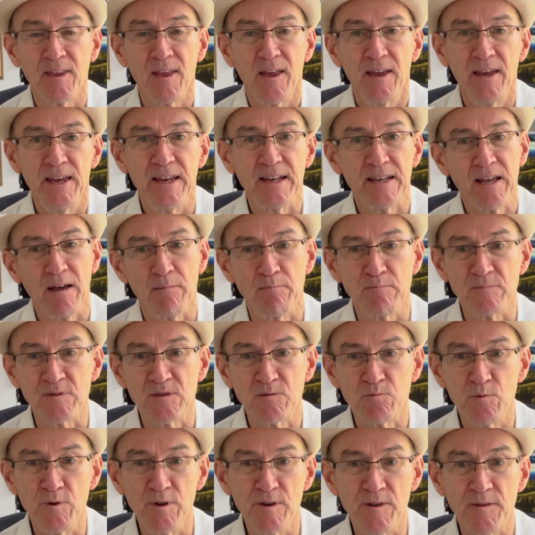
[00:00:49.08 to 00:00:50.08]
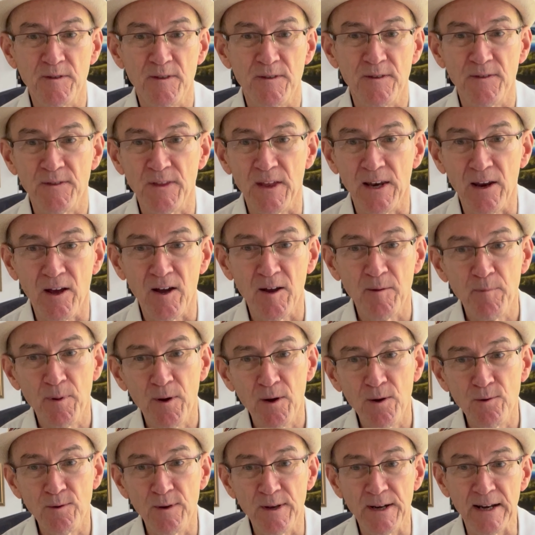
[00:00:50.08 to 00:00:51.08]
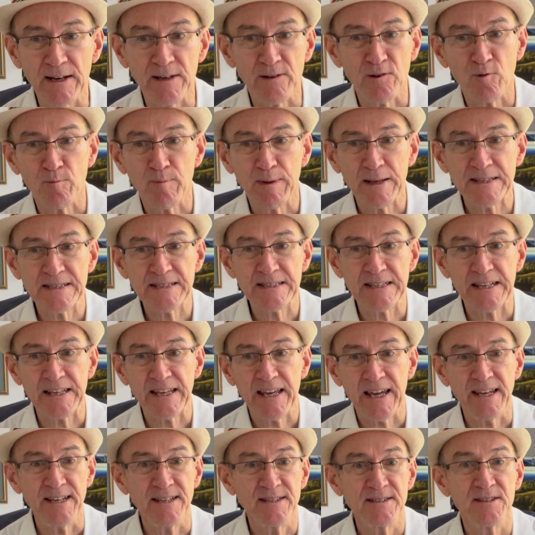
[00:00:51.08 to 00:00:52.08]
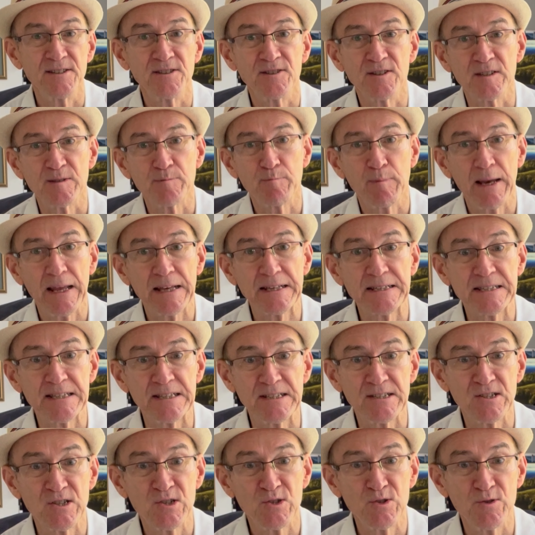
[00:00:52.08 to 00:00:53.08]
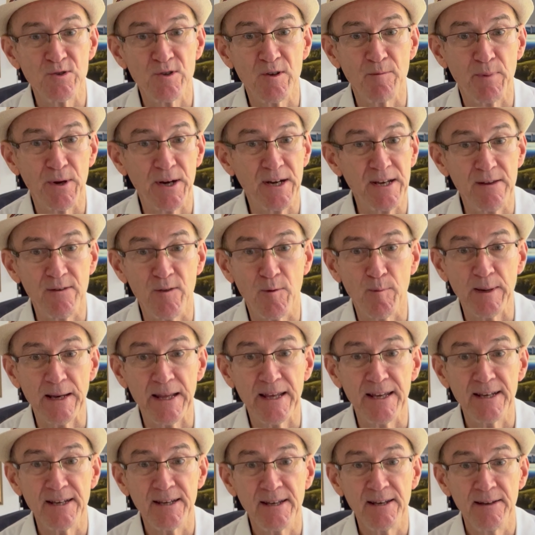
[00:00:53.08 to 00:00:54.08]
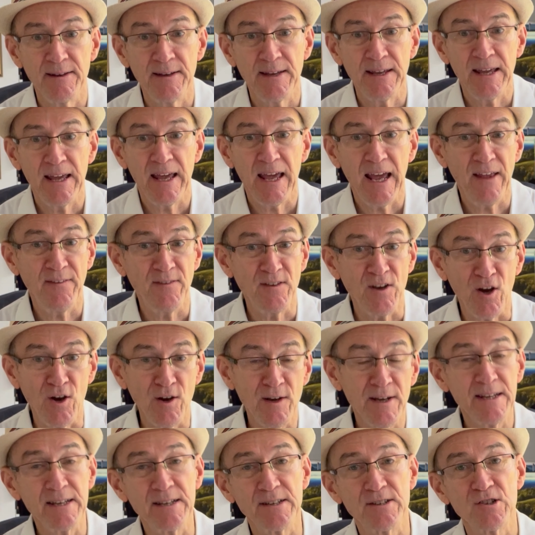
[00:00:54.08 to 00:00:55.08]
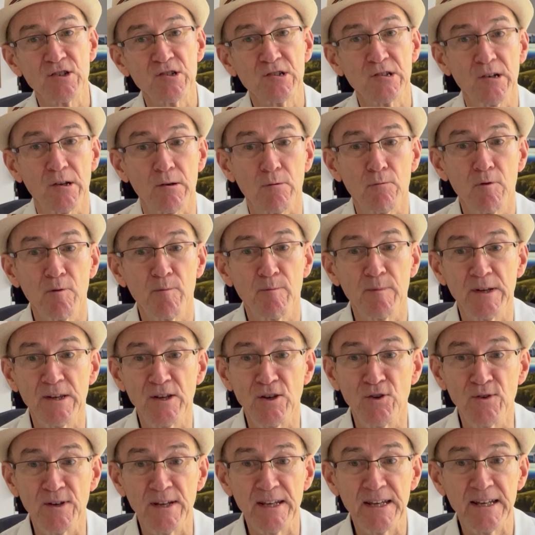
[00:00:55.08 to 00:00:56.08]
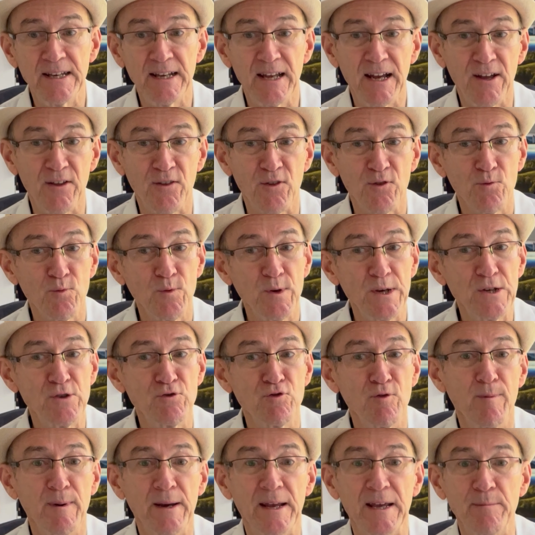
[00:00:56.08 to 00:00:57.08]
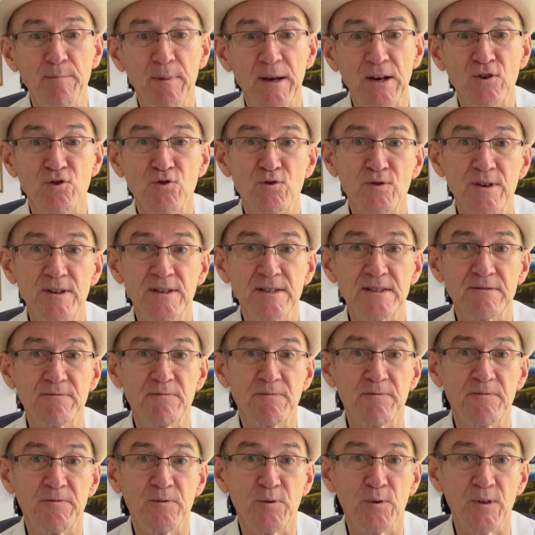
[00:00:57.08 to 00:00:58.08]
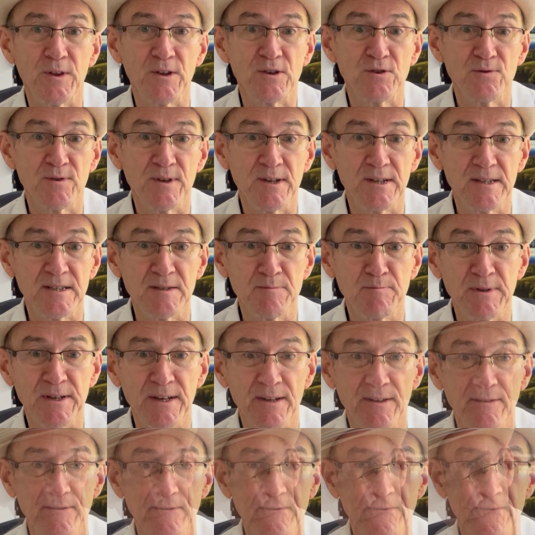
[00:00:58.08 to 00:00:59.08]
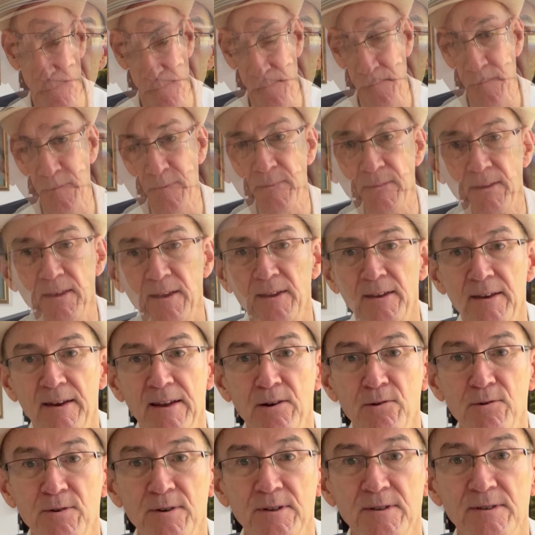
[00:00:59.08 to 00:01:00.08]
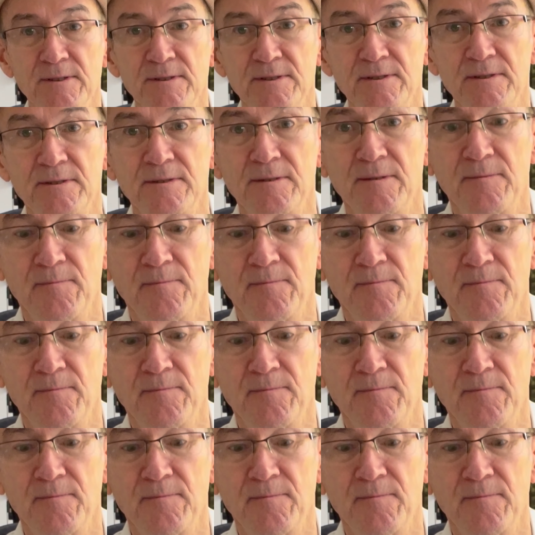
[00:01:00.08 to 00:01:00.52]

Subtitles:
It comes with the LiPo in a little plastic case and just plugs into the body of the plane. And the only additional equipment you need are 3 AAA batteries for the transmitter. And here it is.